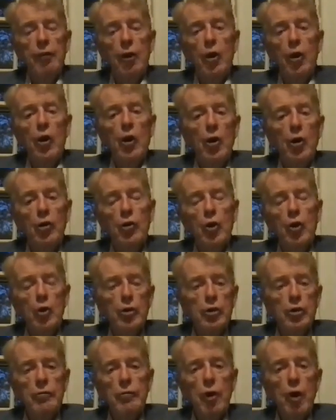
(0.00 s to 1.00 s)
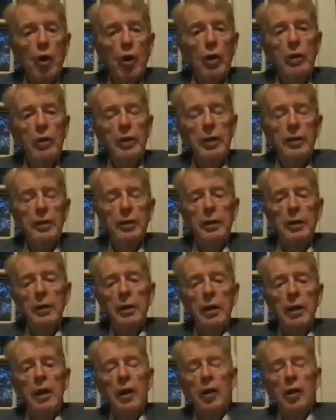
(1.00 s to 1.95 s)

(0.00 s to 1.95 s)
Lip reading: foreign sources of oil that